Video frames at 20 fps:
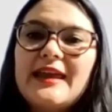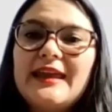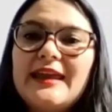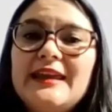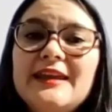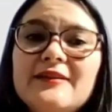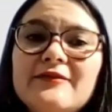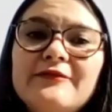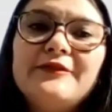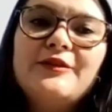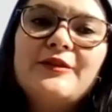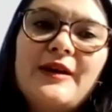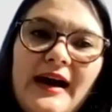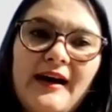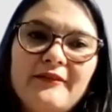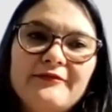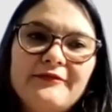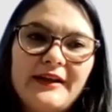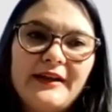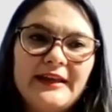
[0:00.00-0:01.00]
If you
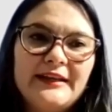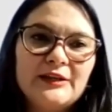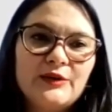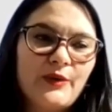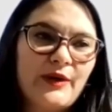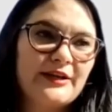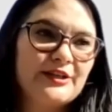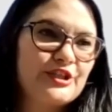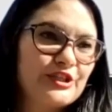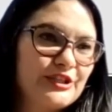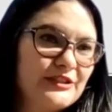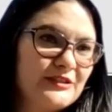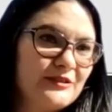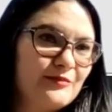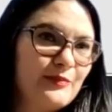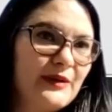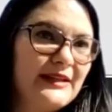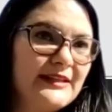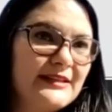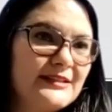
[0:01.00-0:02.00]
have any questions,
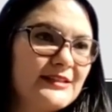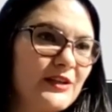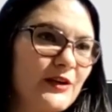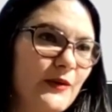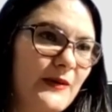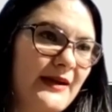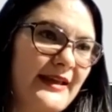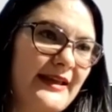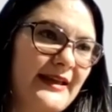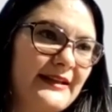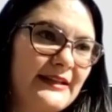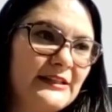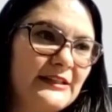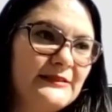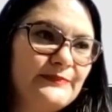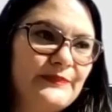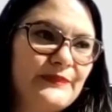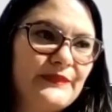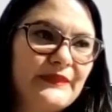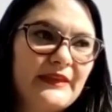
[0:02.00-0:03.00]
please go ahead
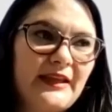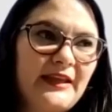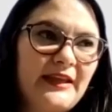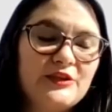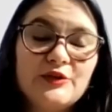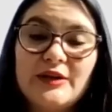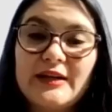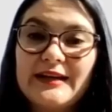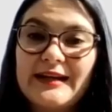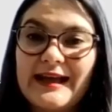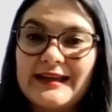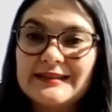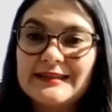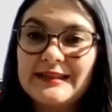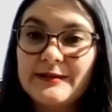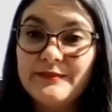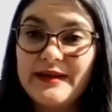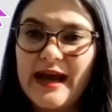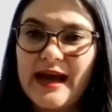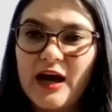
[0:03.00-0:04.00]
and you can ask
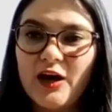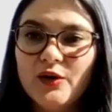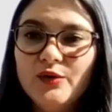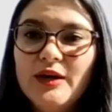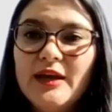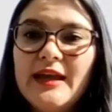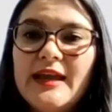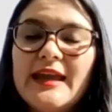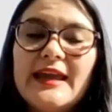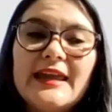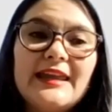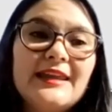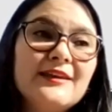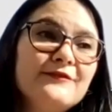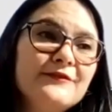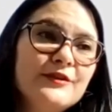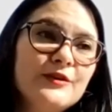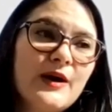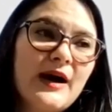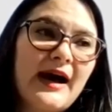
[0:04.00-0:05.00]
them now.
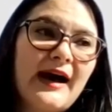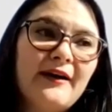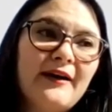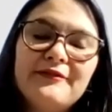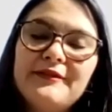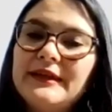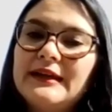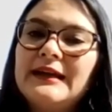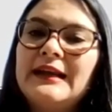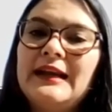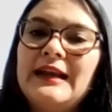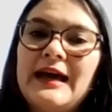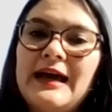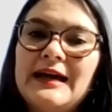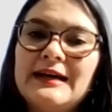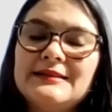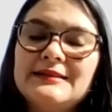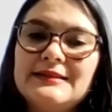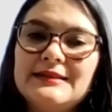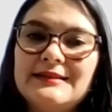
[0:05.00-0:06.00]
If you have the
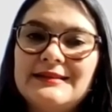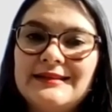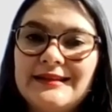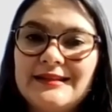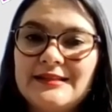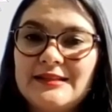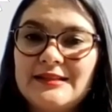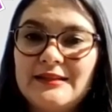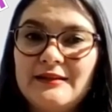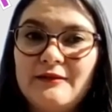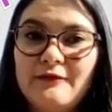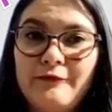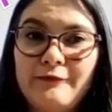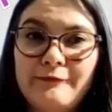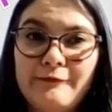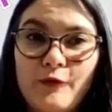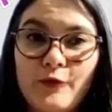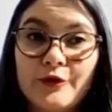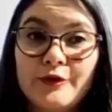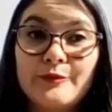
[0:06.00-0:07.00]
class
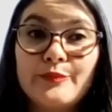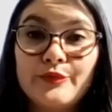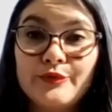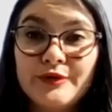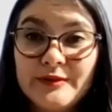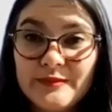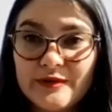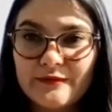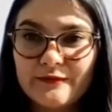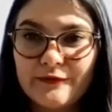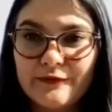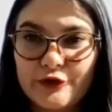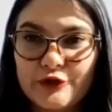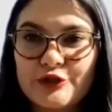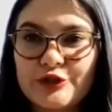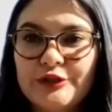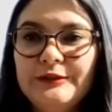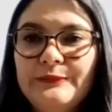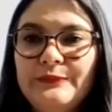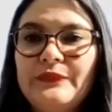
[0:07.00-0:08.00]
64 premium
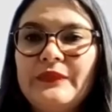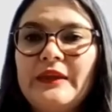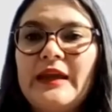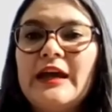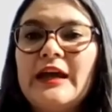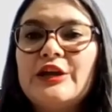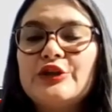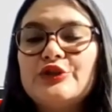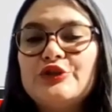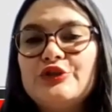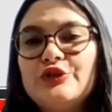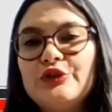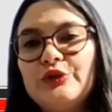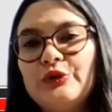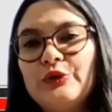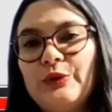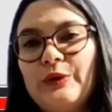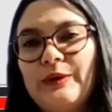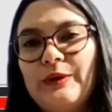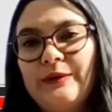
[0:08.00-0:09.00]
version,
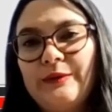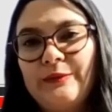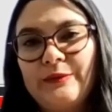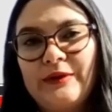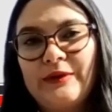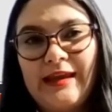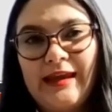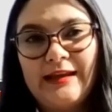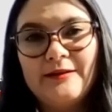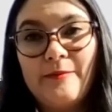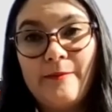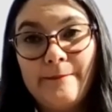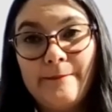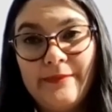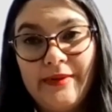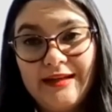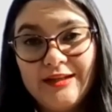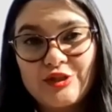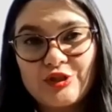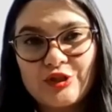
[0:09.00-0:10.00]
you can
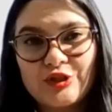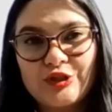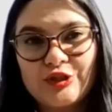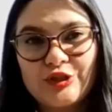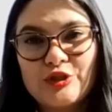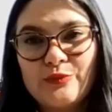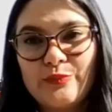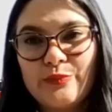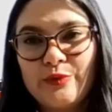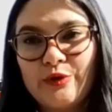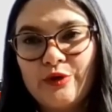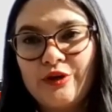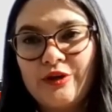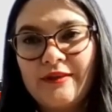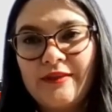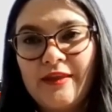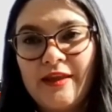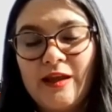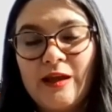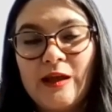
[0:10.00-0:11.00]
make sure to put
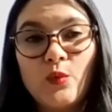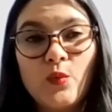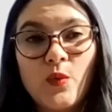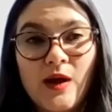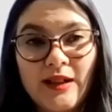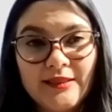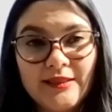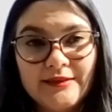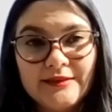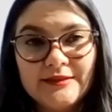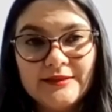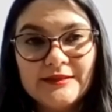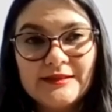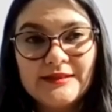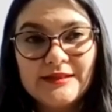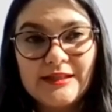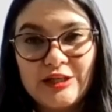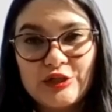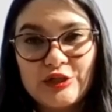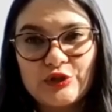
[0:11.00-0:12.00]
the wellness
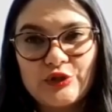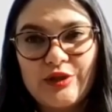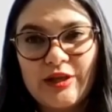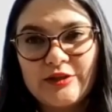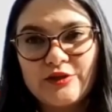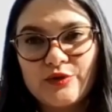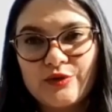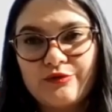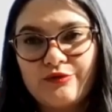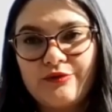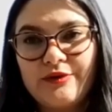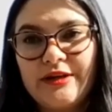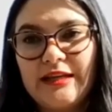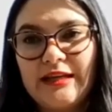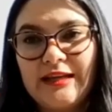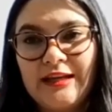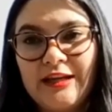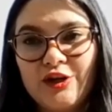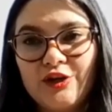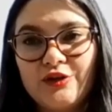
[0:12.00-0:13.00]
issue that you're
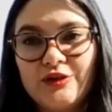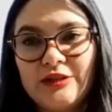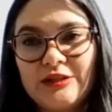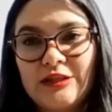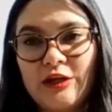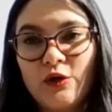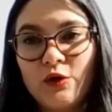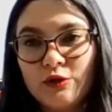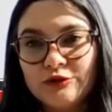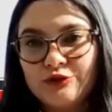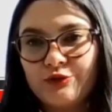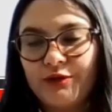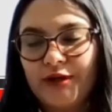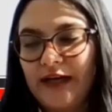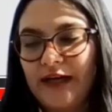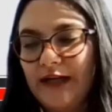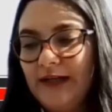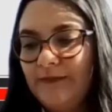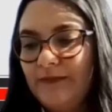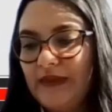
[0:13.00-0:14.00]
treating here in the whole
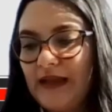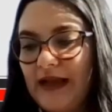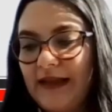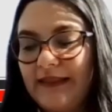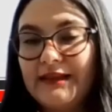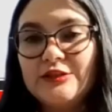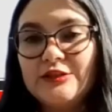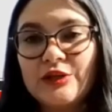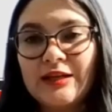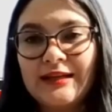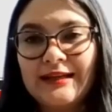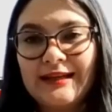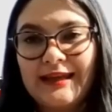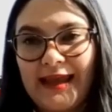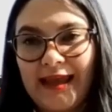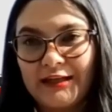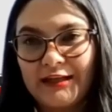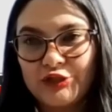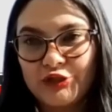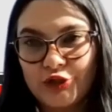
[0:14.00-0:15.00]
trait, and then you click
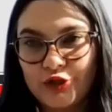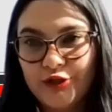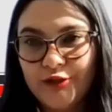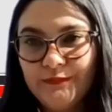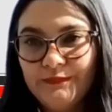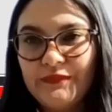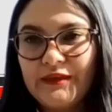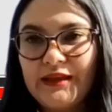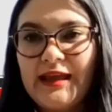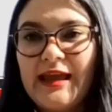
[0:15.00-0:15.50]
enter,